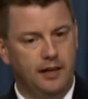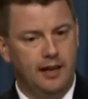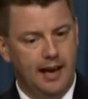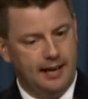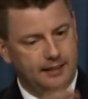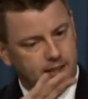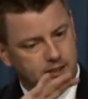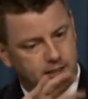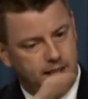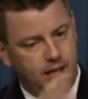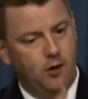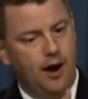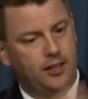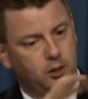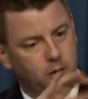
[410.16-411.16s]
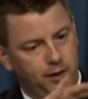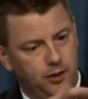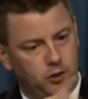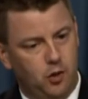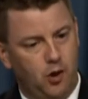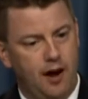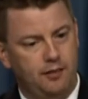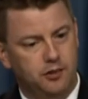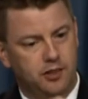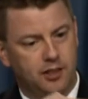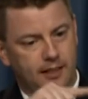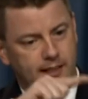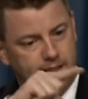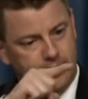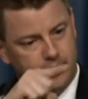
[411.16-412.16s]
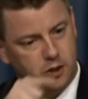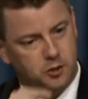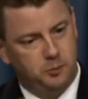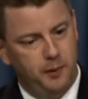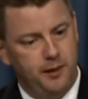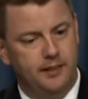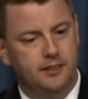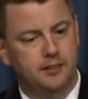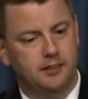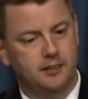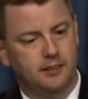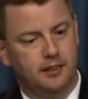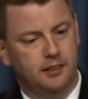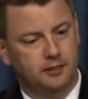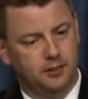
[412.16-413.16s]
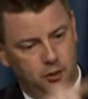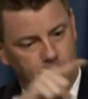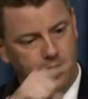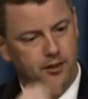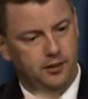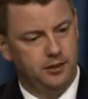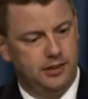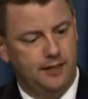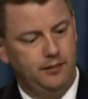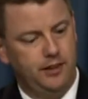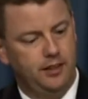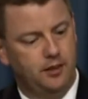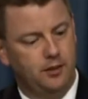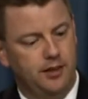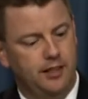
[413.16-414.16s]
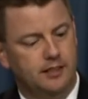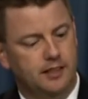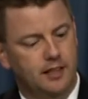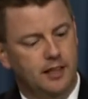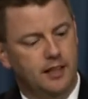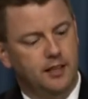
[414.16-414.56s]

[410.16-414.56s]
as this gear actuator drives, it spins 270 degrees.